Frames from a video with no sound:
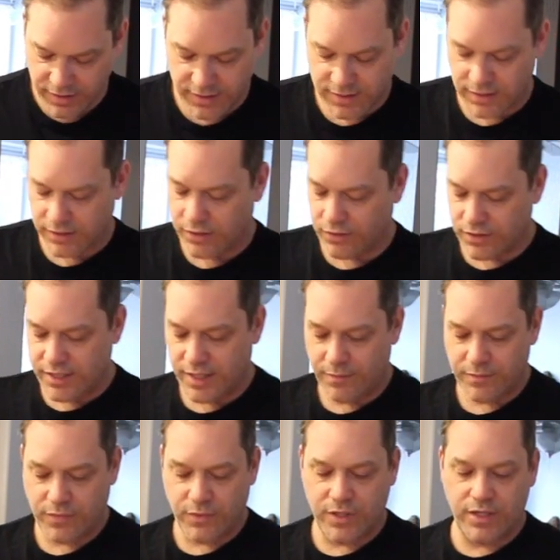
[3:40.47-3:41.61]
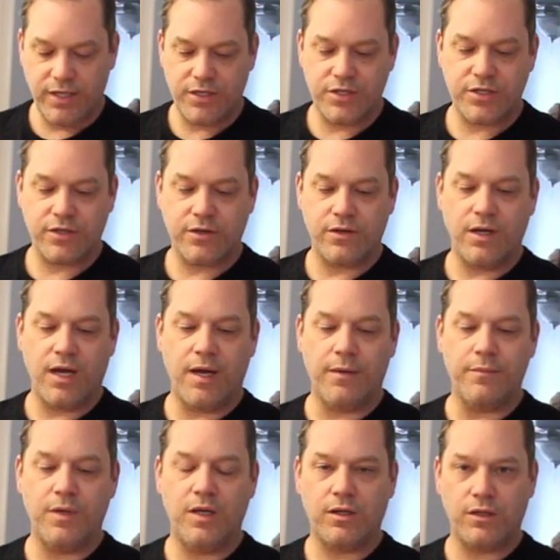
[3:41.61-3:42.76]
Just a little tip, when you get your
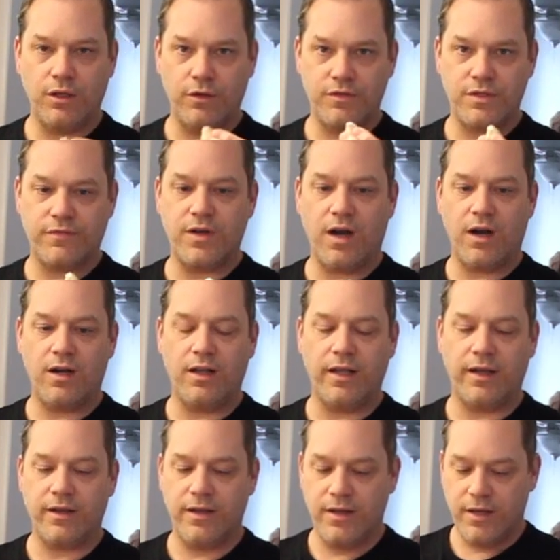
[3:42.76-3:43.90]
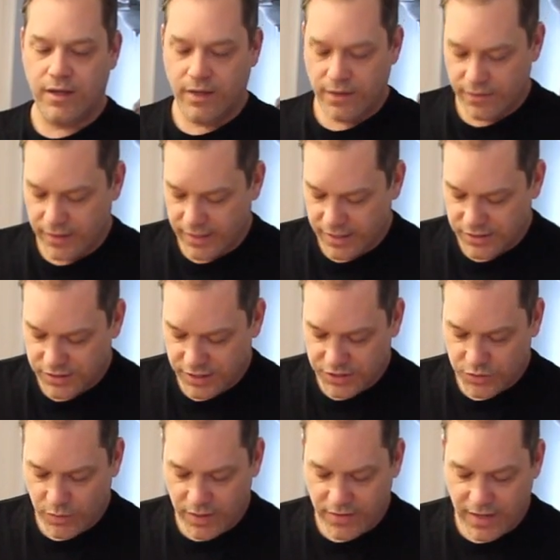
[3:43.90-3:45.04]
cloves of garlic, the
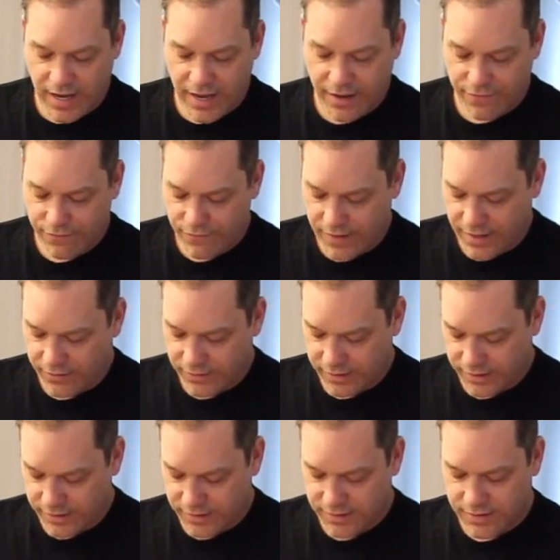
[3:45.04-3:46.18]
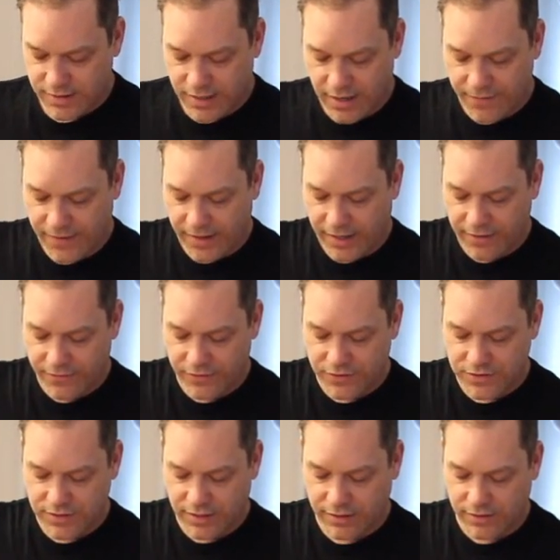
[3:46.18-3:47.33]
easiest way that I have found is on the end
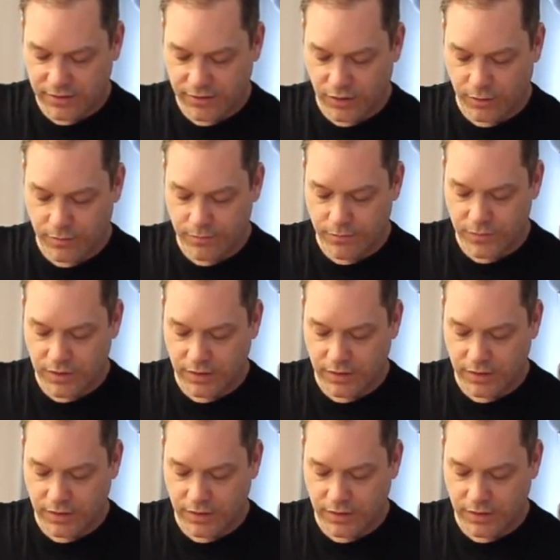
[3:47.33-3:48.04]
there's like the little